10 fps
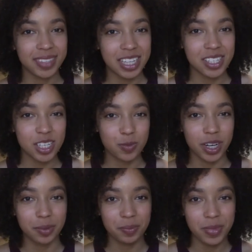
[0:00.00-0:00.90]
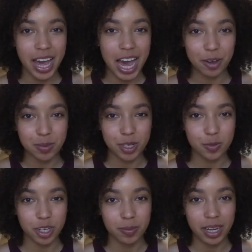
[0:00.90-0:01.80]
this is what I was most
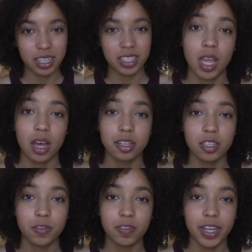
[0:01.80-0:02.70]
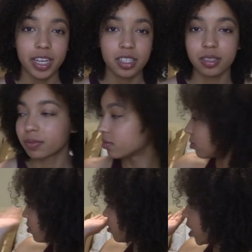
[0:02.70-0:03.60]
worried about. Also, fun fact,
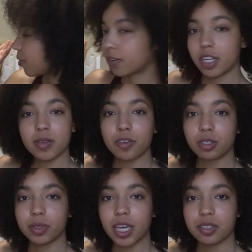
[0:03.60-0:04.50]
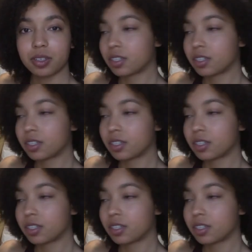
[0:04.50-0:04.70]
I rearranged my room in case you